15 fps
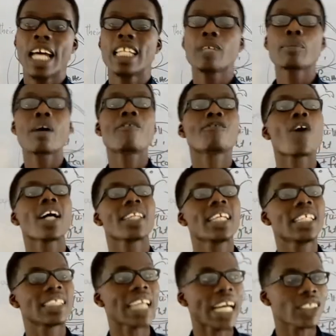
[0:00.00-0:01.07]
Number four
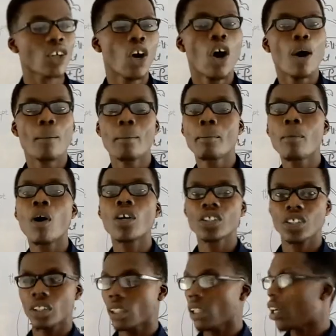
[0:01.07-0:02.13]
thing is that
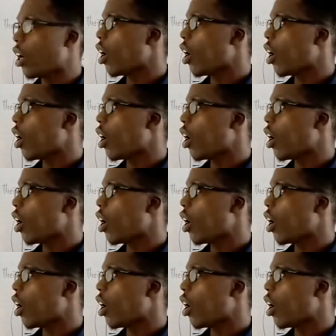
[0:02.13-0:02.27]
most